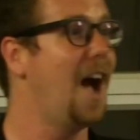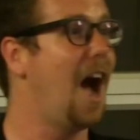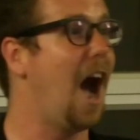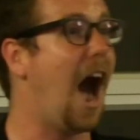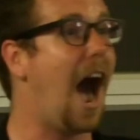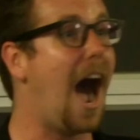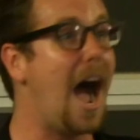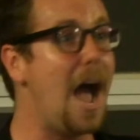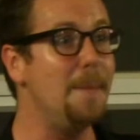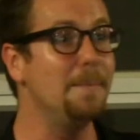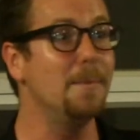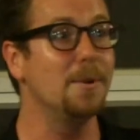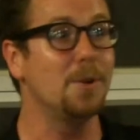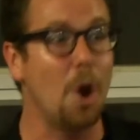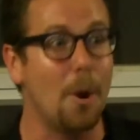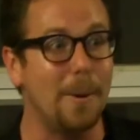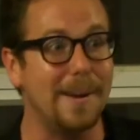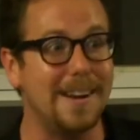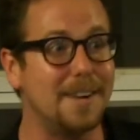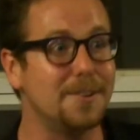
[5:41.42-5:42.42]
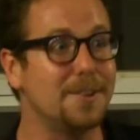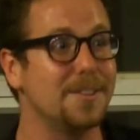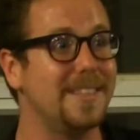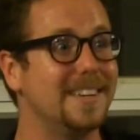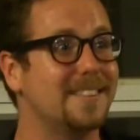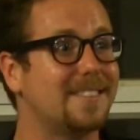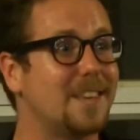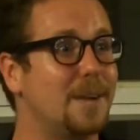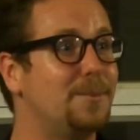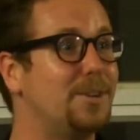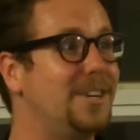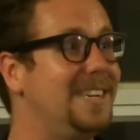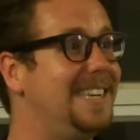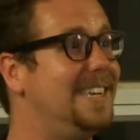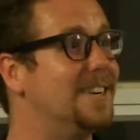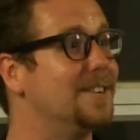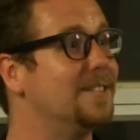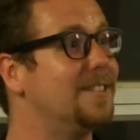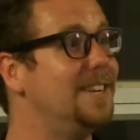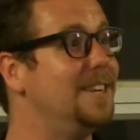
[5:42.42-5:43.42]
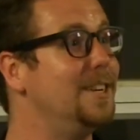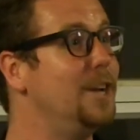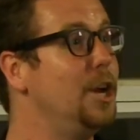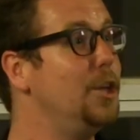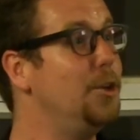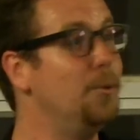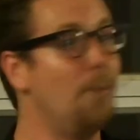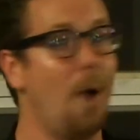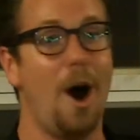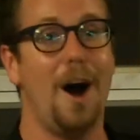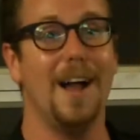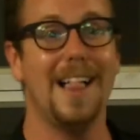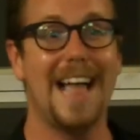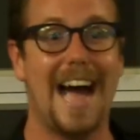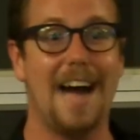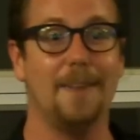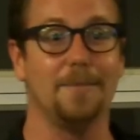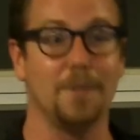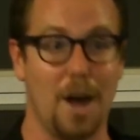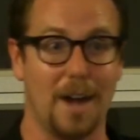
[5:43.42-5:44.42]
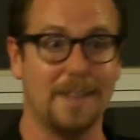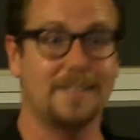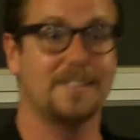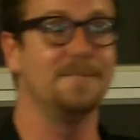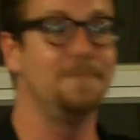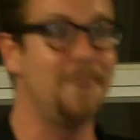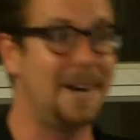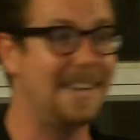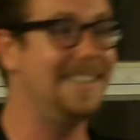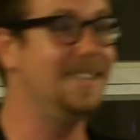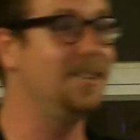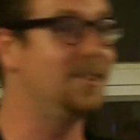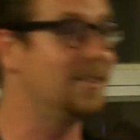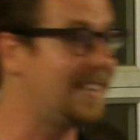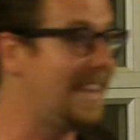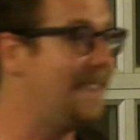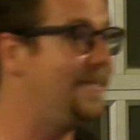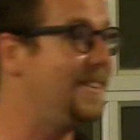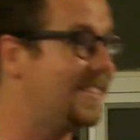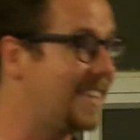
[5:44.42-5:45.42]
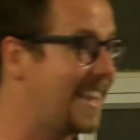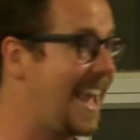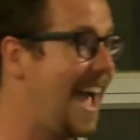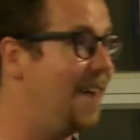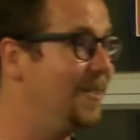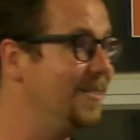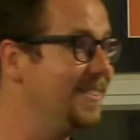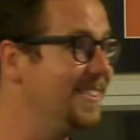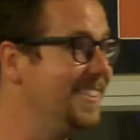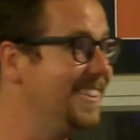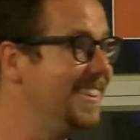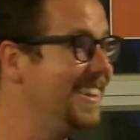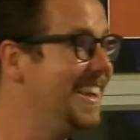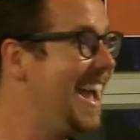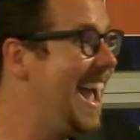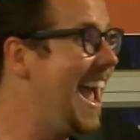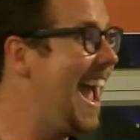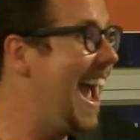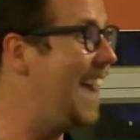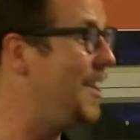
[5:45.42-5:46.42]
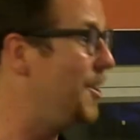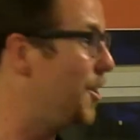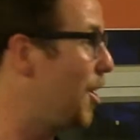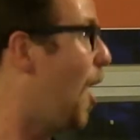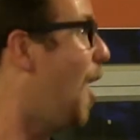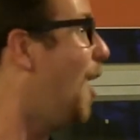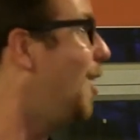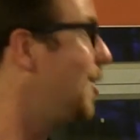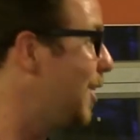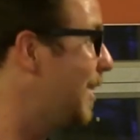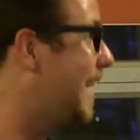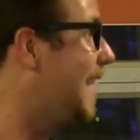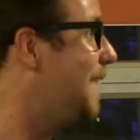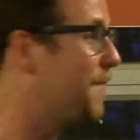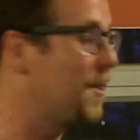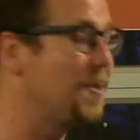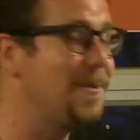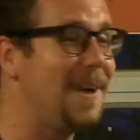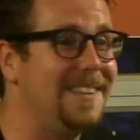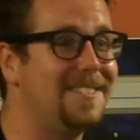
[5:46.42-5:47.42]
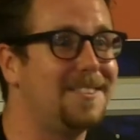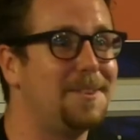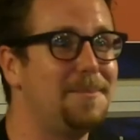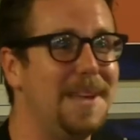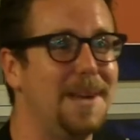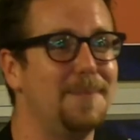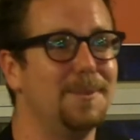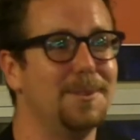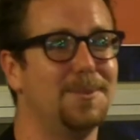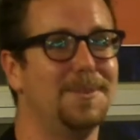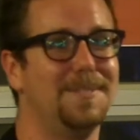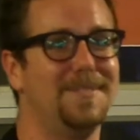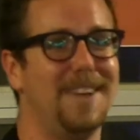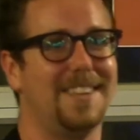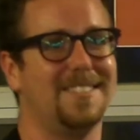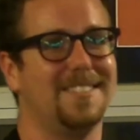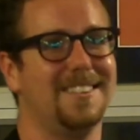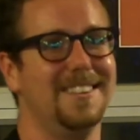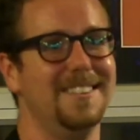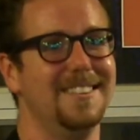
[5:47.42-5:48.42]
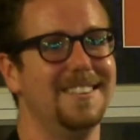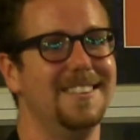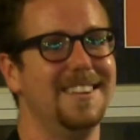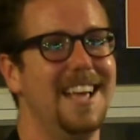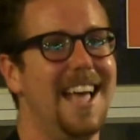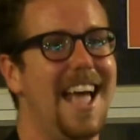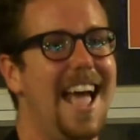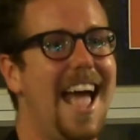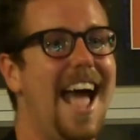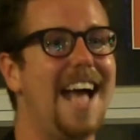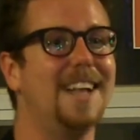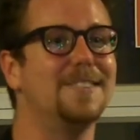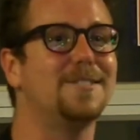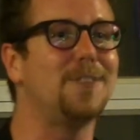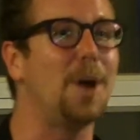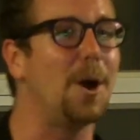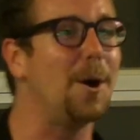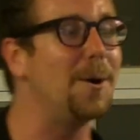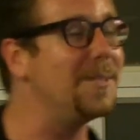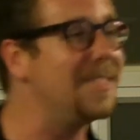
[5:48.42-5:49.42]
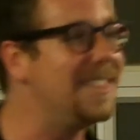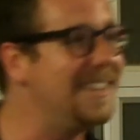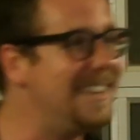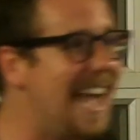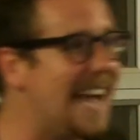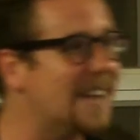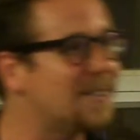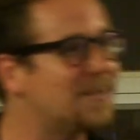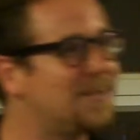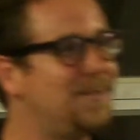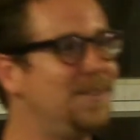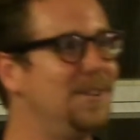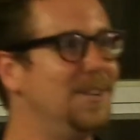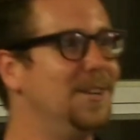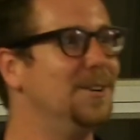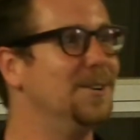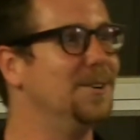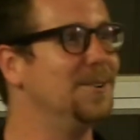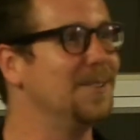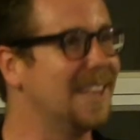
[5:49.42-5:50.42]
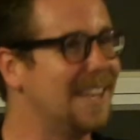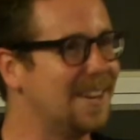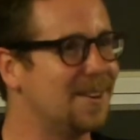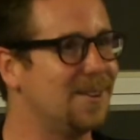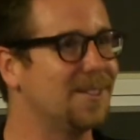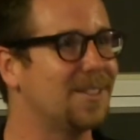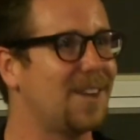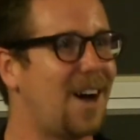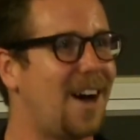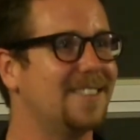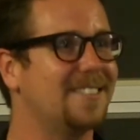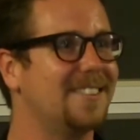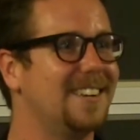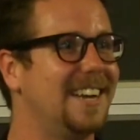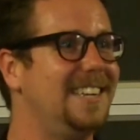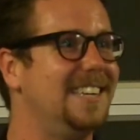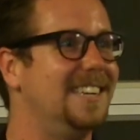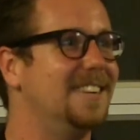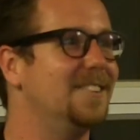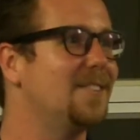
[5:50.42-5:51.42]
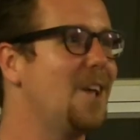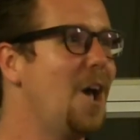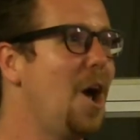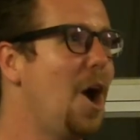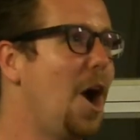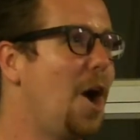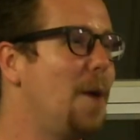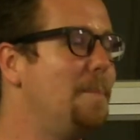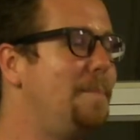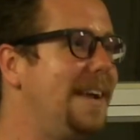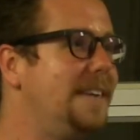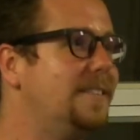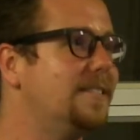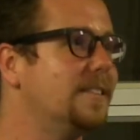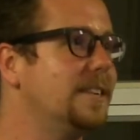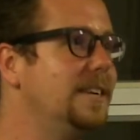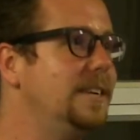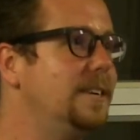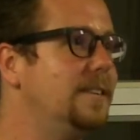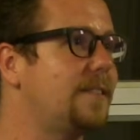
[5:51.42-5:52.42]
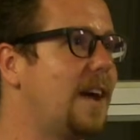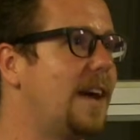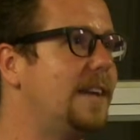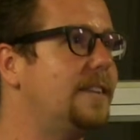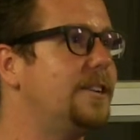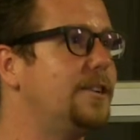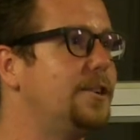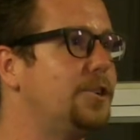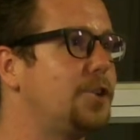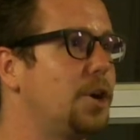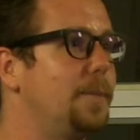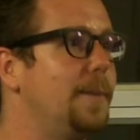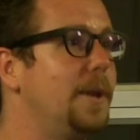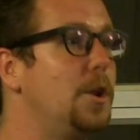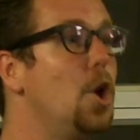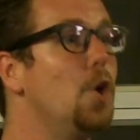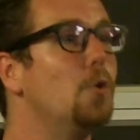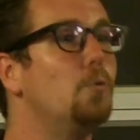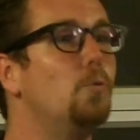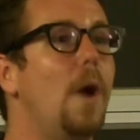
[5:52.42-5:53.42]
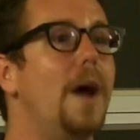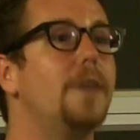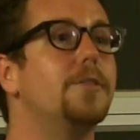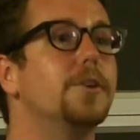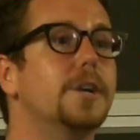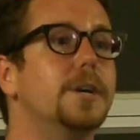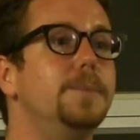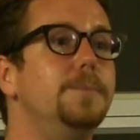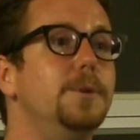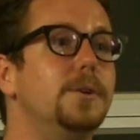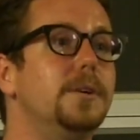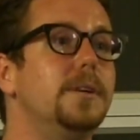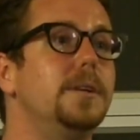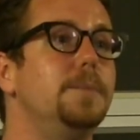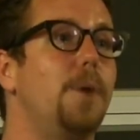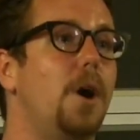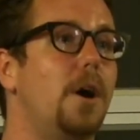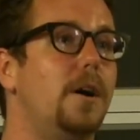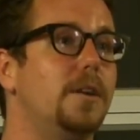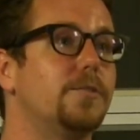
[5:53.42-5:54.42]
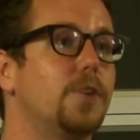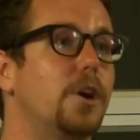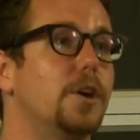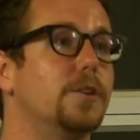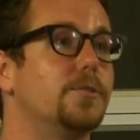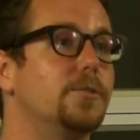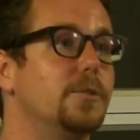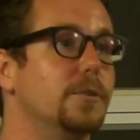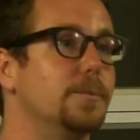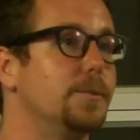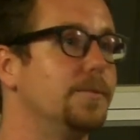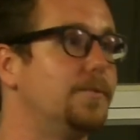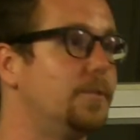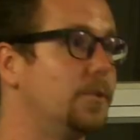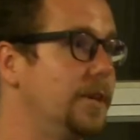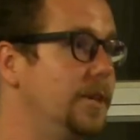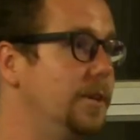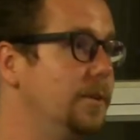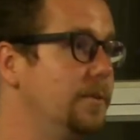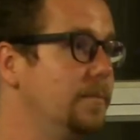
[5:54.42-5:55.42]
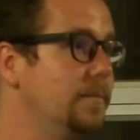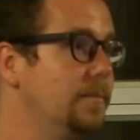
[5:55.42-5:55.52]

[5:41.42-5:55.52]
I'm going under the assumption here that you all have lots of money in your savings account, and you're all looking for ways to be able to invest it. And so the next few little thoughts and ideas are basically designed to determine whether community bonds are suitable for you.